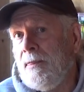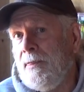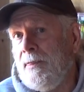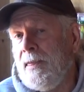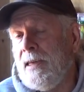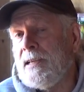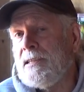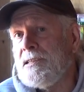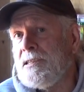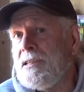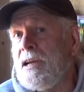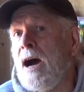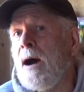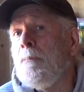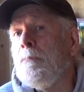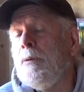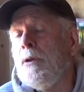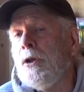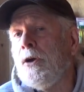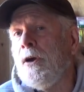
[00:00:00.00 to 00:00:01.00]
This
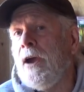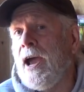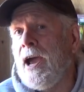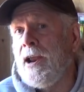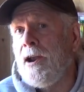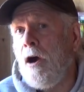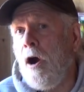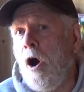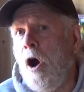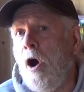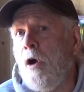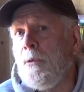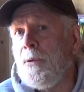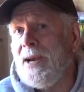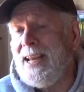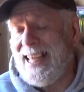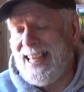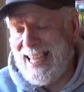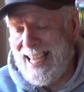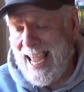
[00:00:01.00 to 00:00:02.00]
tumbler had
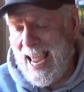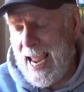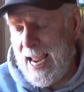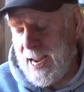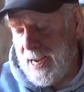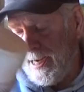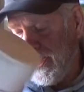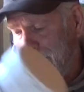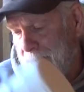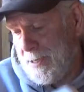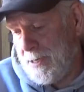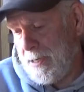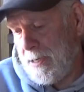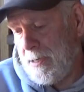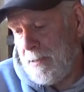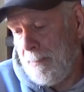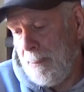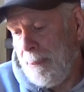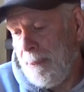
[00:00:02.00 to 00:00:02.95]
already caked